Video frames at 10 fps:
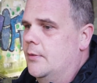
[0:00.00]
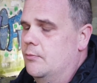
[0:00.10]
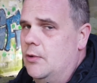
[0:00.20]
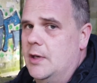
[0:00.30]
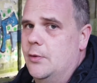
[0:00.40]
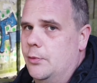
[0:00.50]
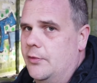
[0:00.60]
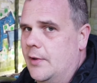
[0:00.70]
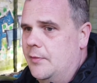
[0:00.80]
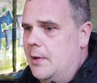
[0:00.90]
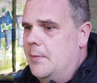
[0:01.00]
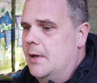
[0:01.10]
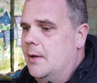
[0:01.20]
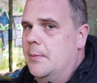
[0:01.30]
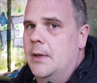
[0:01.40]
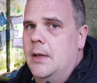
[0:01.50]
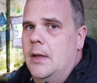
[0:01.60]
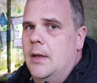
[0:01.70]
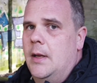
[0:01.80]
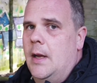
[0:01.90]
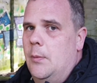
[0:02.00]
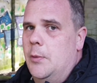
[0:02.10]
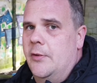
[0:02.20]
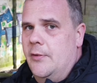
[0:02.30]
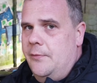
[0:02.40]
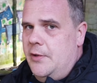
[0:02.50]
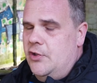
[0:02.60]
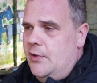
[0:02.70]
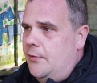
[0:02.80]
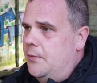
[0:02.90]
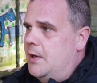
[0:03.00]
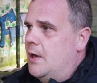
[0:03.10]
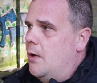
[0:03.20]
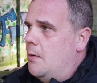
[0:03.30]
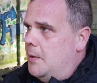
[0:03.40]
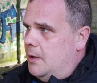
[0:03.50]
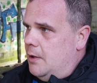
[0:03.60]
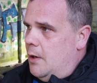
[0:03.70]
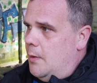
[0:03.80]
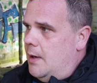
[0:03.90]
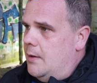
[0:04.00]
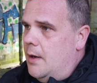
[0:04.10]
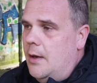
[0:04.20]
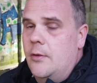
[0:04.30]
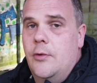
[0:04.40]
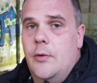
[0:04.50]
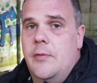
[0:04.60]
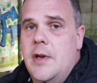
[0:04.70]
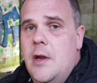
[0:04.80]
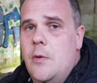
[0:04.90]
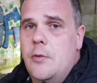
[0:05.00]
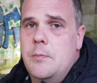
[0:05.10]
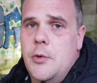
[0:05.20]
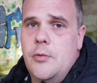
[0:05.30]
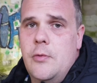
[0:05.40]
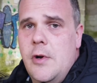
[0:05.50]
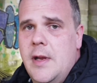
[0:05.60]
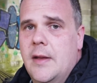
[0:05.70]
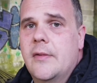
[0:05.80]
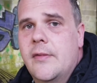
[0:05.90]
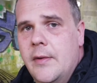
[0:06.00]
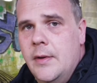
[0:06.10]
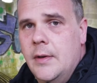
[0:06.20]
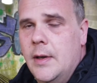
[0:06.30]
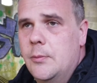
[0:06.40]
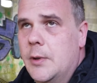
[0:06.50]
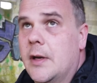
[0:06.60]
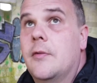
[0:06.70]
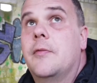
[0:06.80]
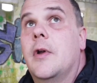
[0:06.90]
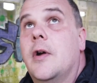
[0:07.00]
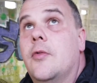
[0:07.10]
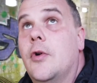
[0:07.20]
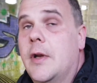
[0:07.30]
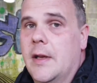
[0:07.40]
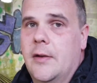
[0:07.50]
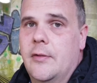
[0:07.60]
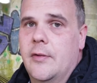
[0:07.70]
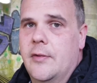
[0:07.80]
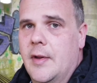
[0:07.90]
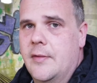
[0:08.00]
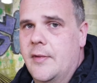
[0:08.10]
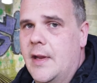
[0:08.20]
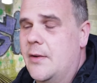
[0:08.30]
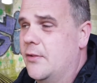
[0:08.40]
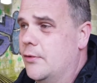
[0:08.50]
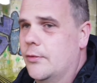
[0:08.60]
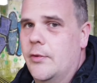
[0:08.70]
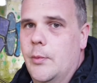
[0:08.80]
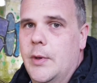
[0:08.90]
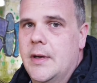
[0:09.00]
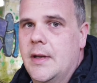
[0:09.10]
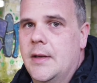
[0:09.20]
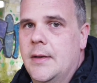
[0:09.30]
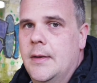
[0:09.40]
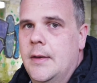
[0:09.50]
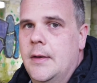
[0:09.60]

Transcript: Some really cool stuff coming up. And once I finish this video, I'm going to go and do a video on model rockets, and we're going to fly a rocket because the sun's out and it's not too windy.